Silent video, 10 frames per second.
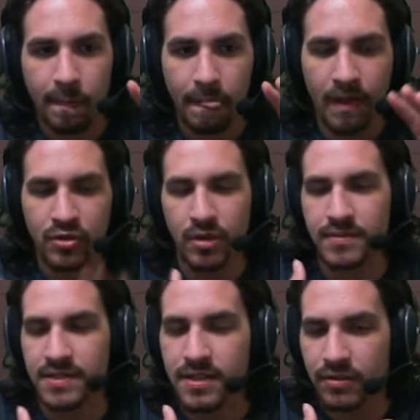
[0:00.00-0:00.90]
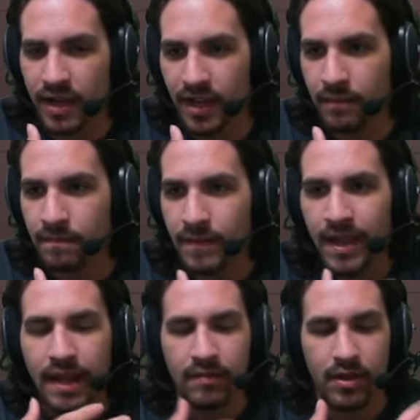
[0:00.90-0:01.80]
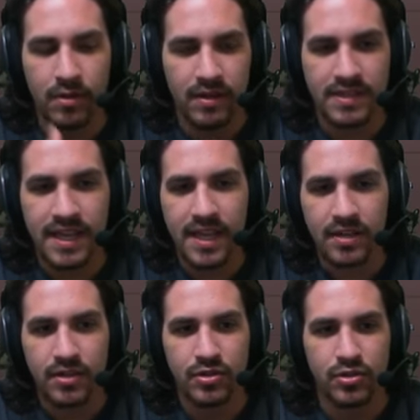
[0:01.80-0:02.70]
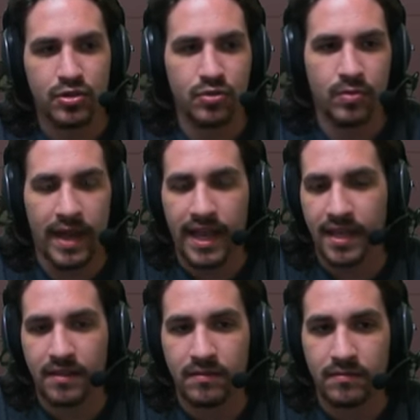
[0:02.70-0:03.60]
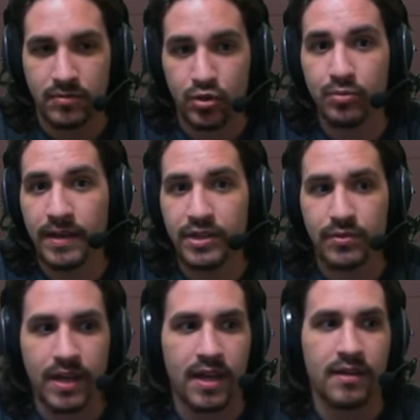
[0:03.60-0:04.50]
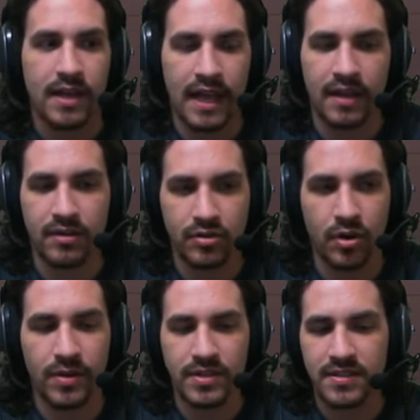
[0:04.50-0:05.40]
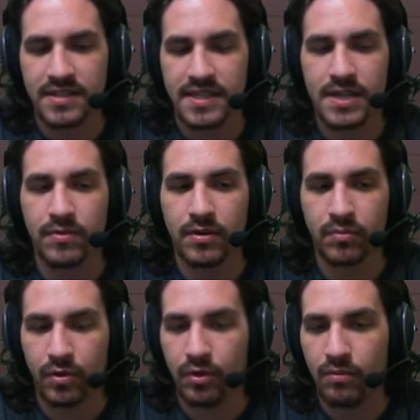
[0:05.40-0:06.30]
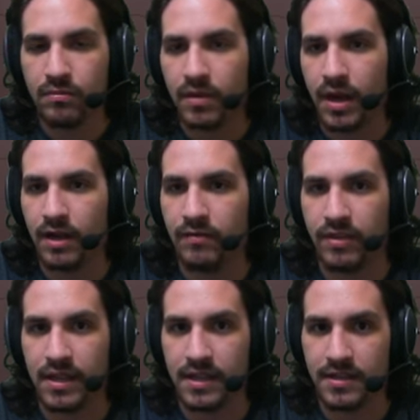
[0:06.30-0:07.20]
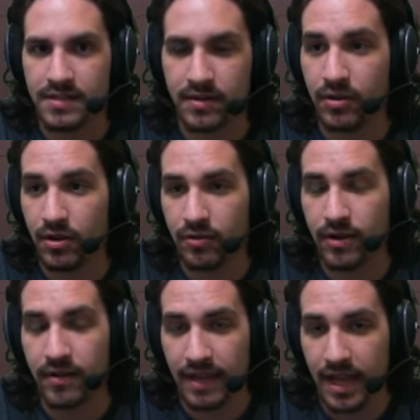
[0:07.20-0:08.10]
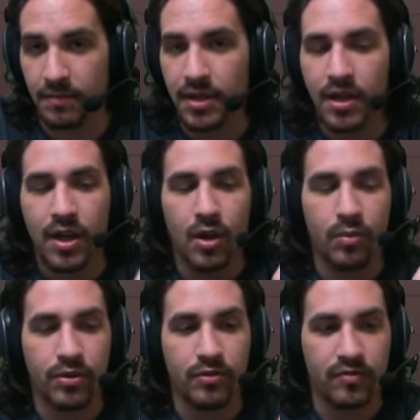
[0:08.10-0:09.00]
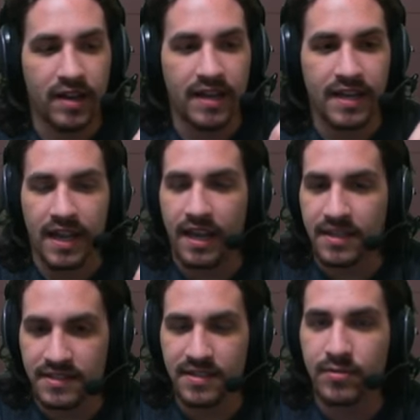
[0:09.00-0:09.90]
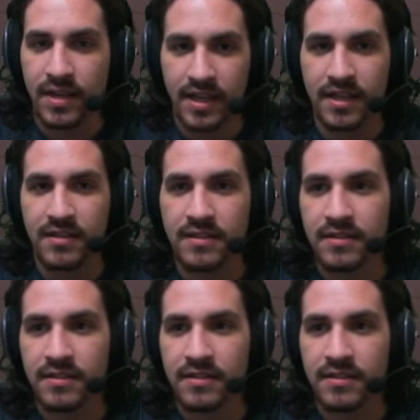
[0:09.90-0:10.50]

drops a secret item that you then take to a to Metria and go into the secret room of the secret underground lab, where you find a secret hidden